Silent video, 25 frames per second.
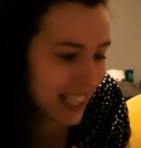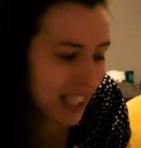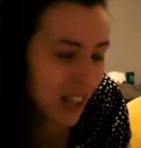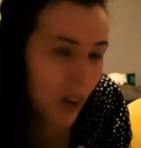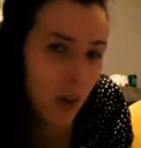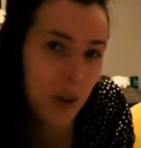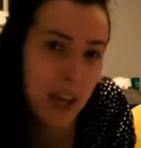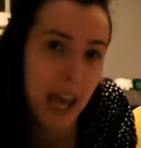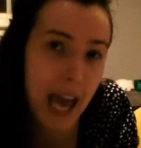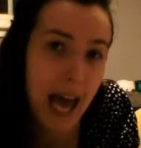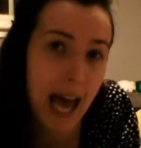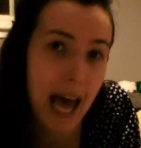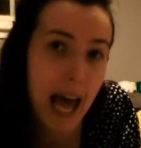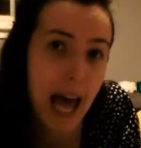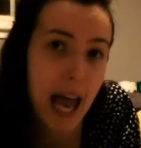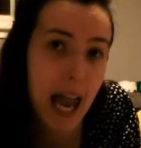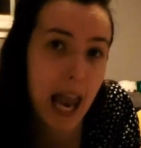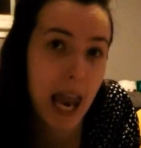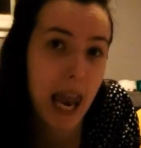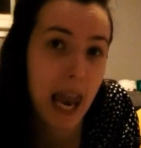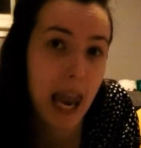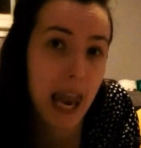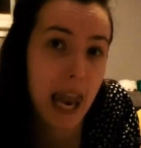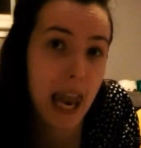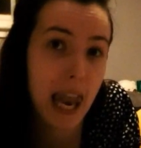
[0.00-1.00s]
So yeah,
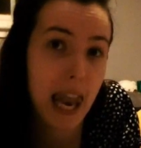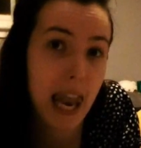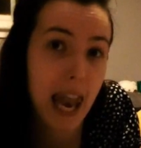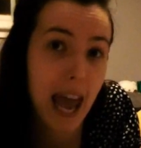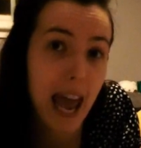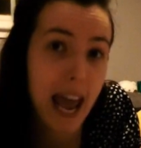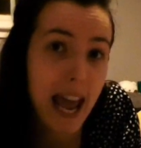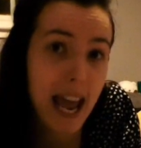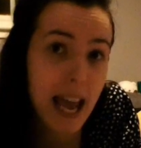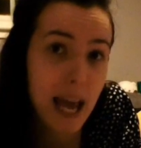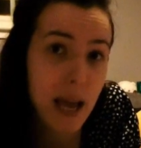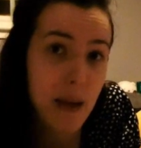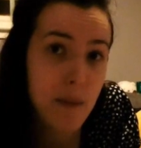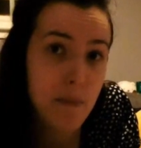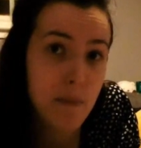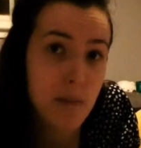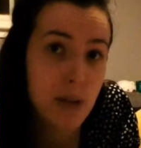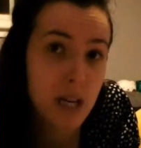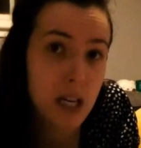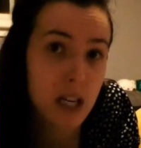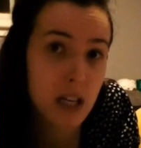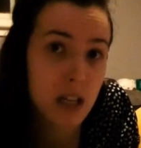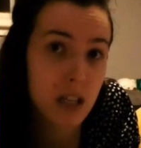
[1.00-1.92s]
lame.